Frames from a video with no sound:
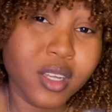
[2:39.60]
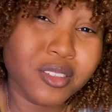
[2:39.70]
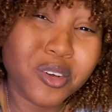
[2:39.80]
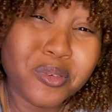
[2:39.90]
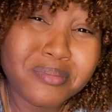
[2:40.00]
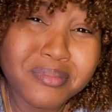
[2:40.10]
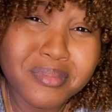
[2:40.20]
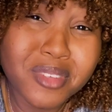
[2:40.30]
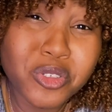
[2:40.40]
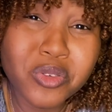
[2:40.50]
So
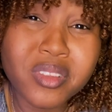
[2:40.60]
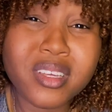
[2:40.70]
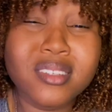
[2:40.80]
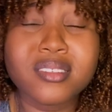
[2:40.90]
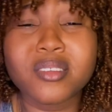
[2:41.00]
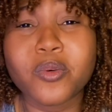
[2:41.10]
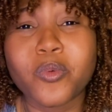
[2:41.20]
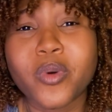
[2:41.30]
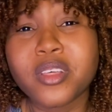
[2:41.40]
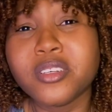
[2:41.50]
the truth is,
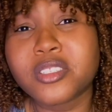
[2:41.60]
whether you